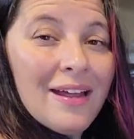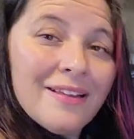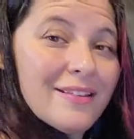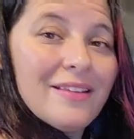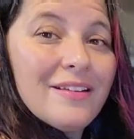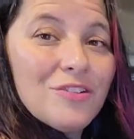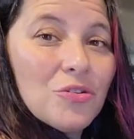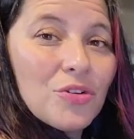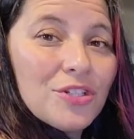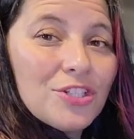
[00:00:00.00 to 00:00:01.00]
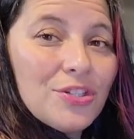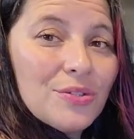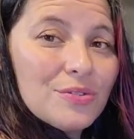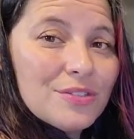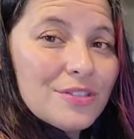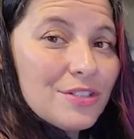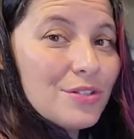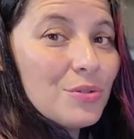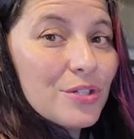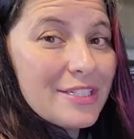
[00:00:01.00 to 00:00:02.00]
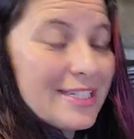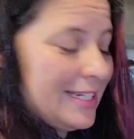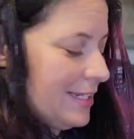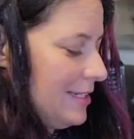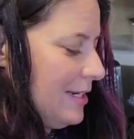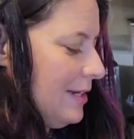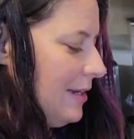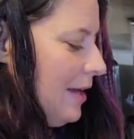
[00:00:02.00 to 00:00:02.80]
and then they're no good to use. They're no good to eat.